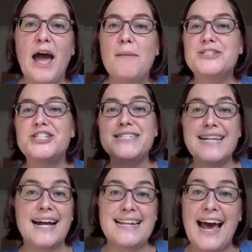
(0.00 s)
but she
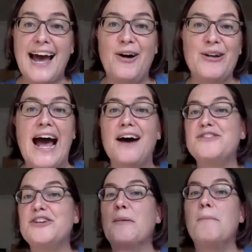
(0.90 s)
sat down
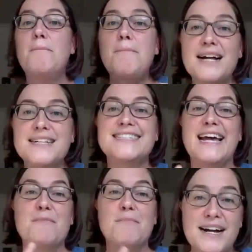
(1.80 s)
after months
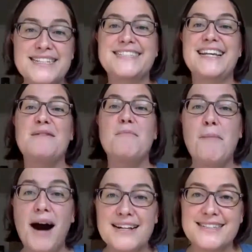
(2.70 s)
and months and
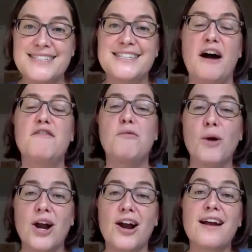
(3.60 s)
months of
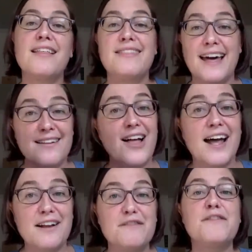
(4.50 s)
work that a lot
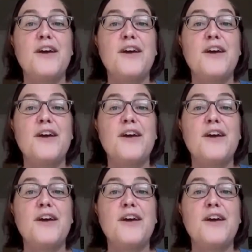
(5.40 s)
of